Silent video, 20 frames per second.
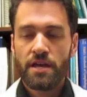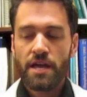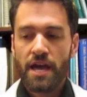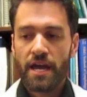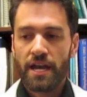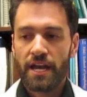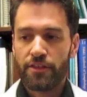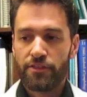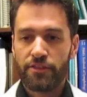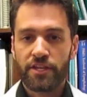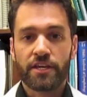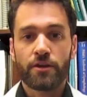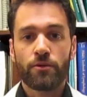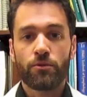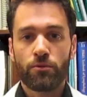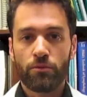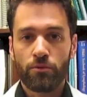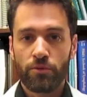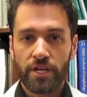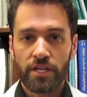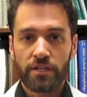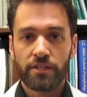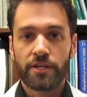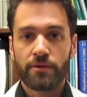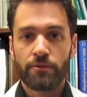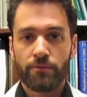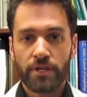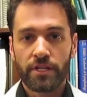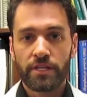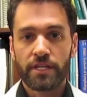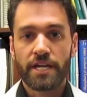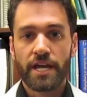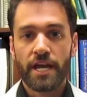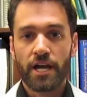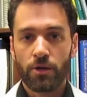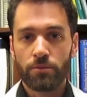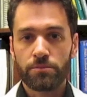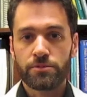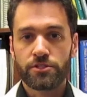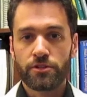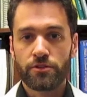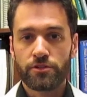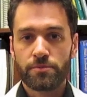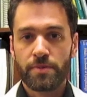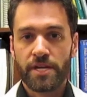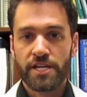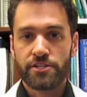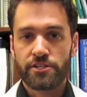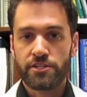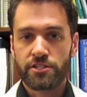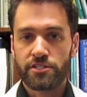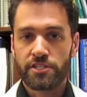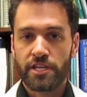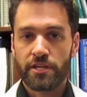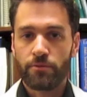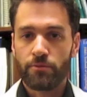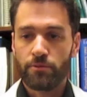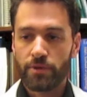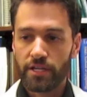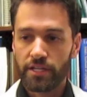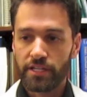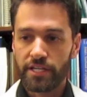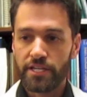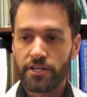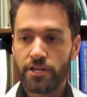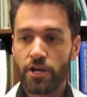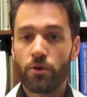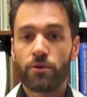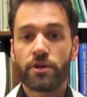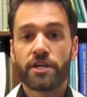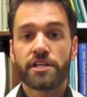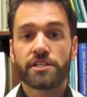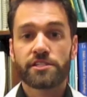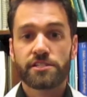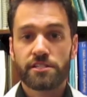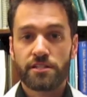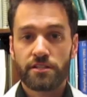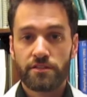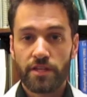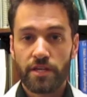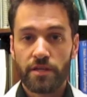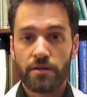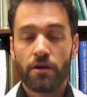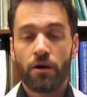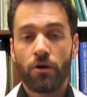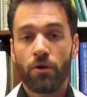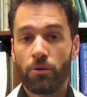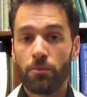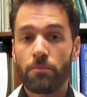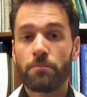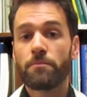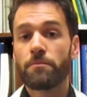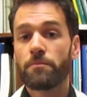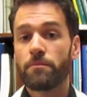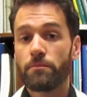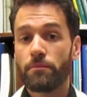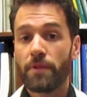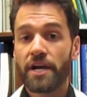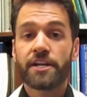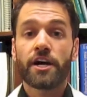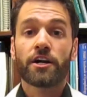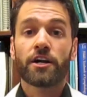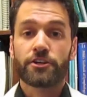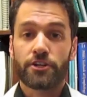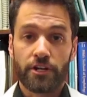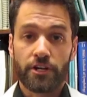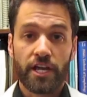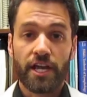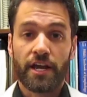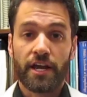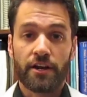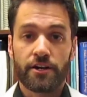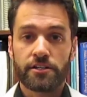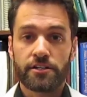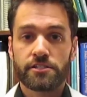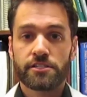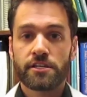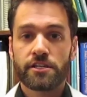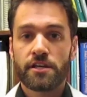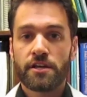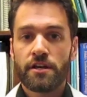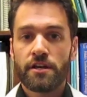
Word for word: And I think it really, really helps those patients. They really notice that, oh, my doctor cares.